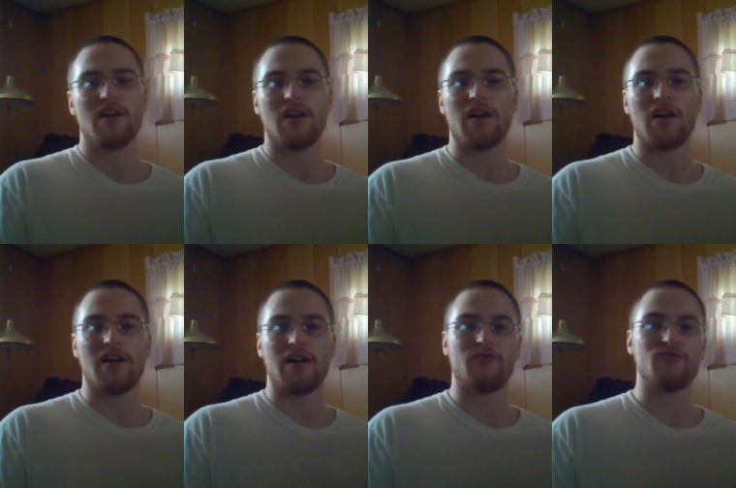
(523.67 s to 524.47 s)

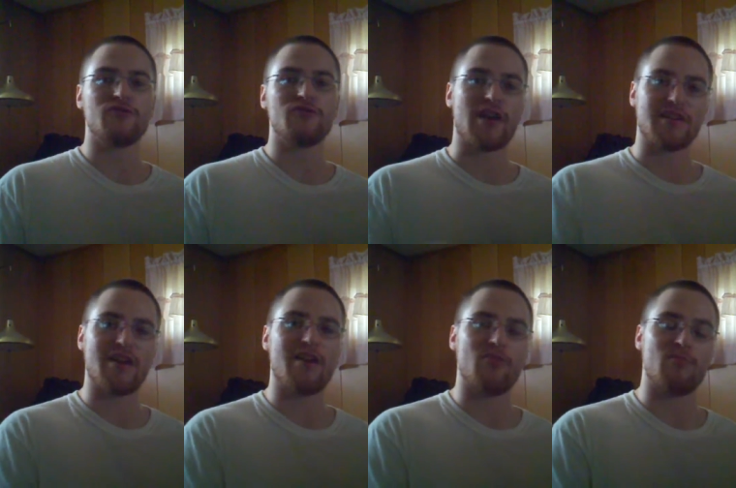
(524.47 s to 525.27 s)
If you checked
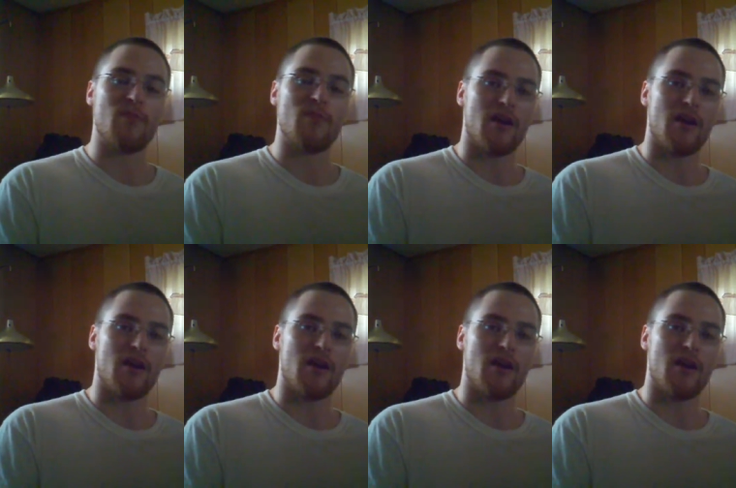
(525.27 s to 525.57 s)
out my